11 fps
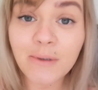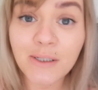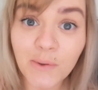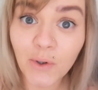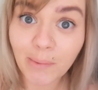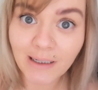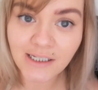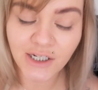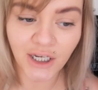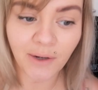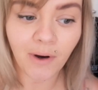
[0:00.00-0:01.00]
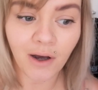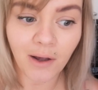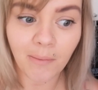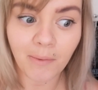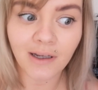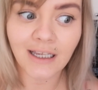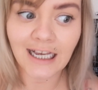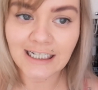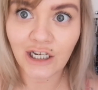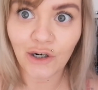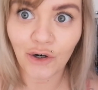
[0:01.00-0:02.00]
It's 2:15. I am
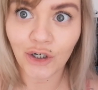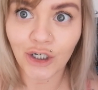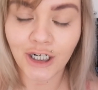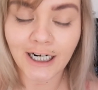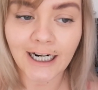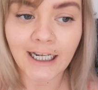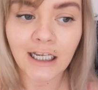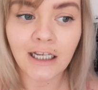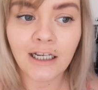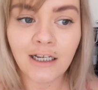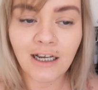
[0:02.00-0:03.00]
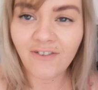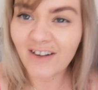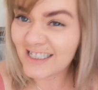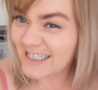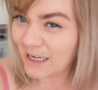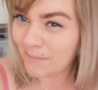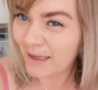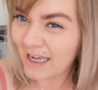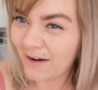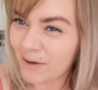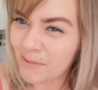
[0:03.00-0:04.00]
getting hungry. I'm about to take my
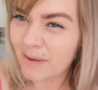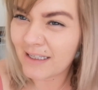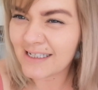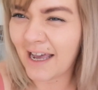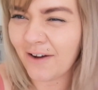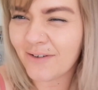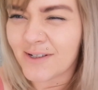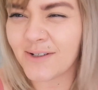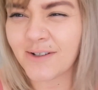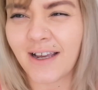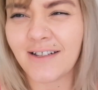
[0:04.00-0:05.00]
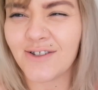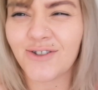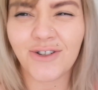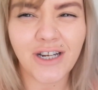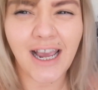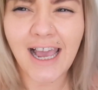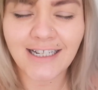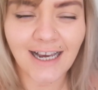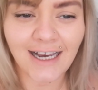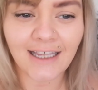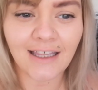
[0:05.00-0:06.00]
hair out of my pigtails because I'm getting such a
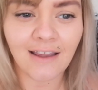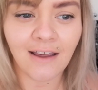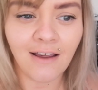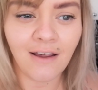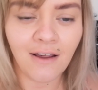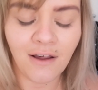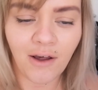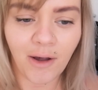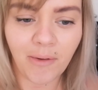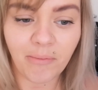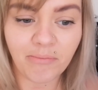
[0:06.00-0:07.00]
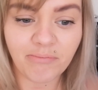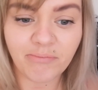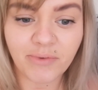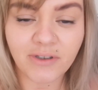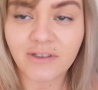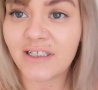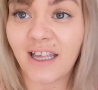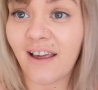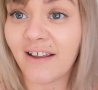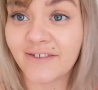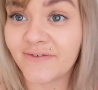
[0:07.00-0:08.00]
headache. But
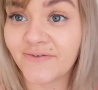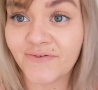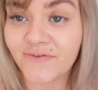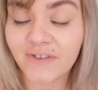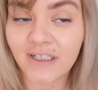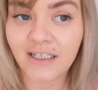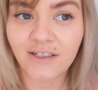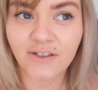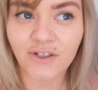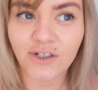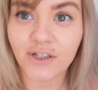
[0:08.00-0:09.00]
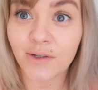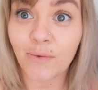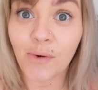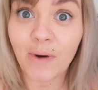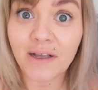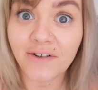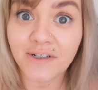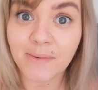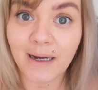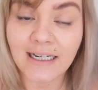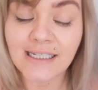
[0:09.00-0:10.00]
yeah, it's just because of the warm weather
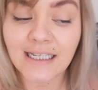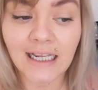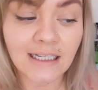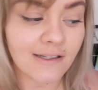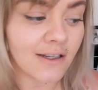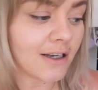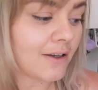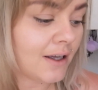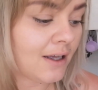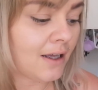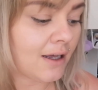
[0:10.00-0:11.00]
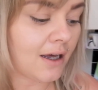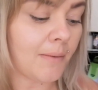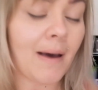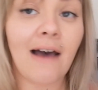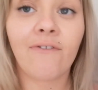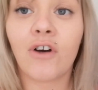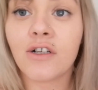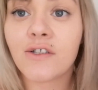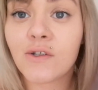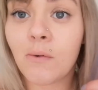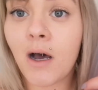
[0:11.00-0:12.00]
as well, isn't it? So I have
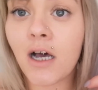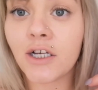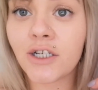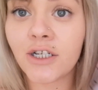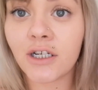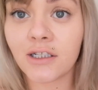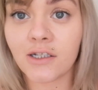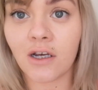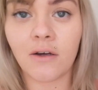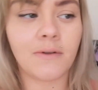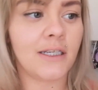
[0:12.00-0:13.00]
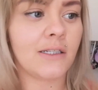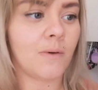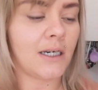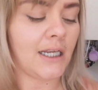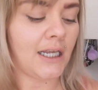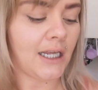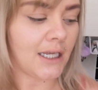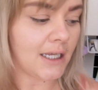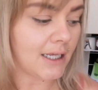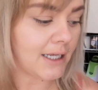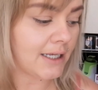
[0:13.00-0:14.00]
got squash. So this one
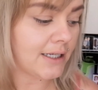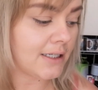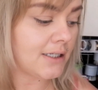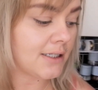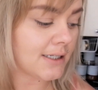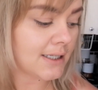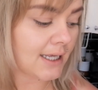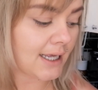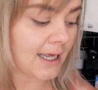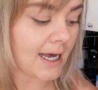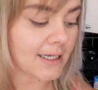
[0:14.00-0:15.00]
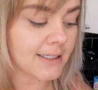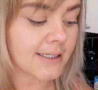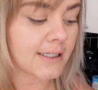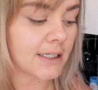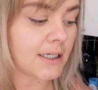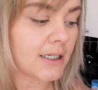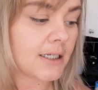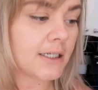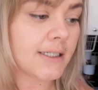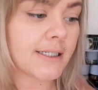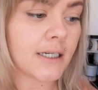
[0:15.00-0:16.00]
is the
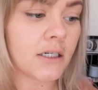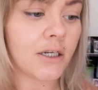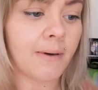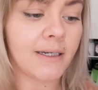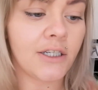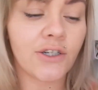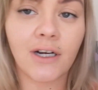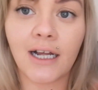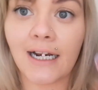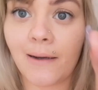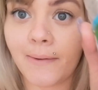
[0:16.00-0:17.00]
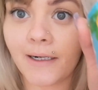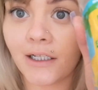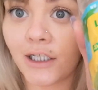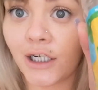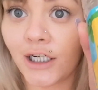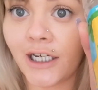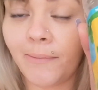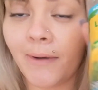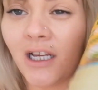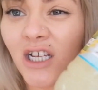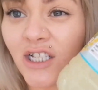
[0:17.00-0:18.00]
Asda's no added sugar, lemon and lime.